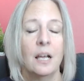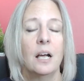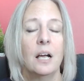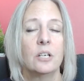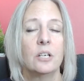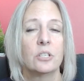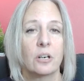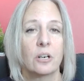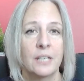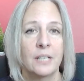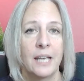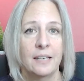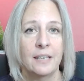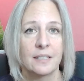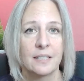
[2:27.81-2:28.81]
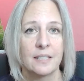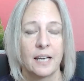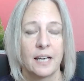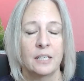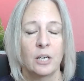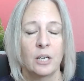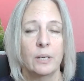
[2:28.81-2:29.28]
Chardonnay, as a
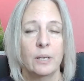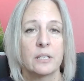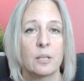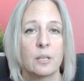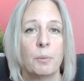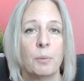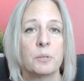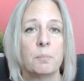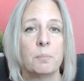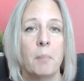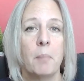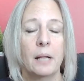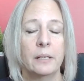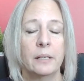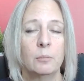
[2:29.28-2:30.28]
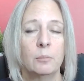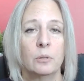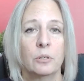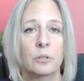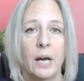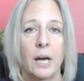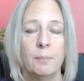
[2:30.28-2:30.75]
side note, is the most malleable
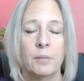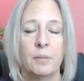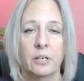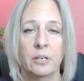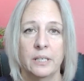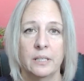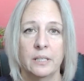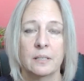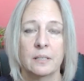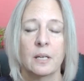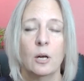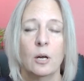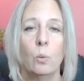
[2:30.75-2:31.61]
grape there is,